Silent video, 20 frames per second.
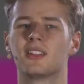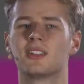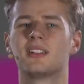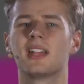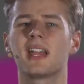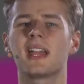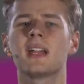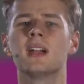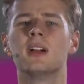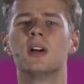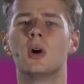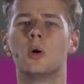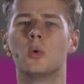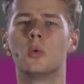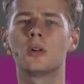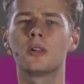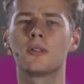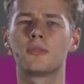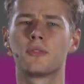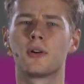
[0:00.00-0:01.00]
Today,
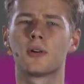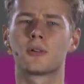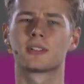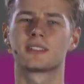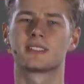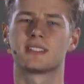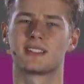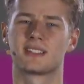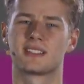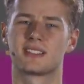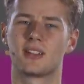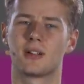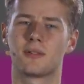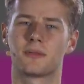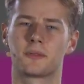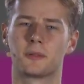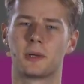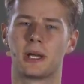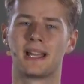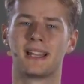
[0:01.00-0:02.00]
we'll focus on
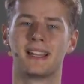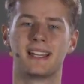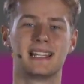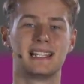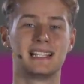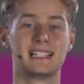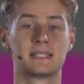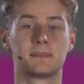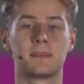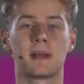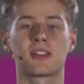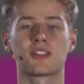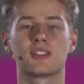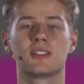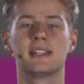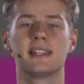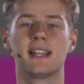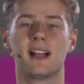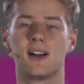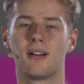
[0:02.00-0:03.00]
software,
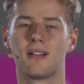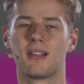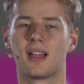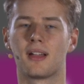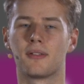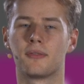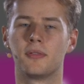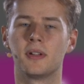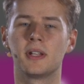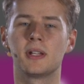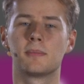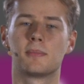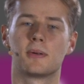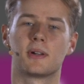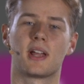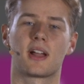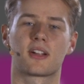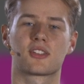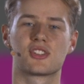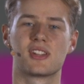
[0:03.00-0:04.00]
especially our live video
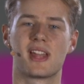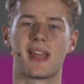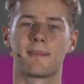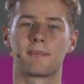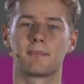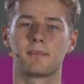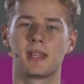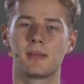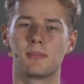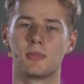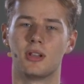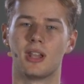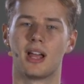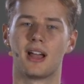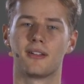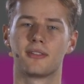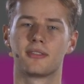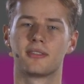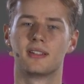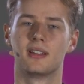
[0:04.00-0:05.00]
production app
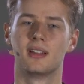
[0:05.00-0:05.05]
mimoLive.